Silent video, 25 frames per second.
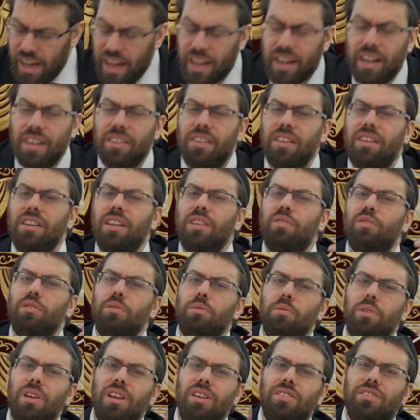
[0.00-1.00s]
and I didn't
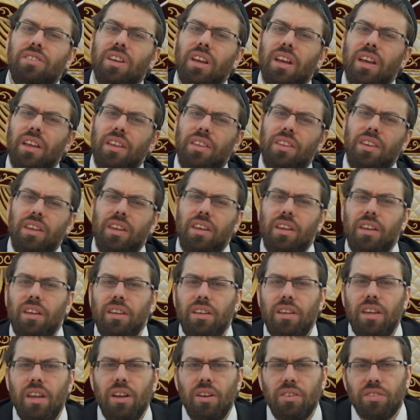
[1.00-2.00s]
even reach the
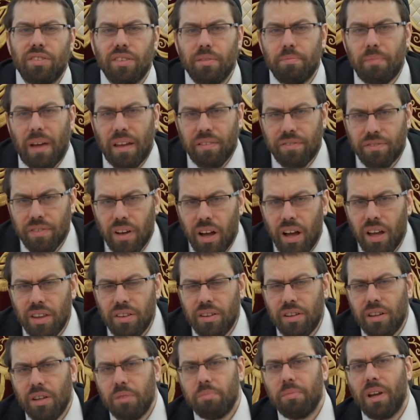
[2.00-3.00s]
years of my
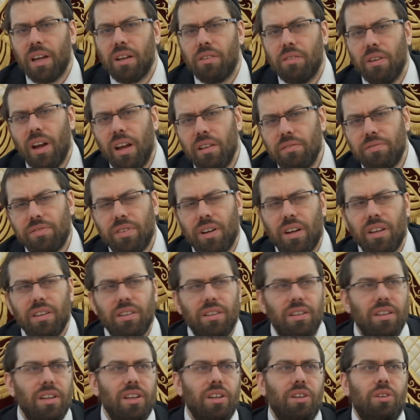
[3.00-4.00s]
father and my
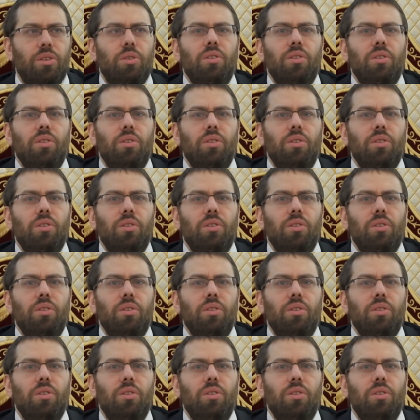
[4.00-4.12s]
grandfather.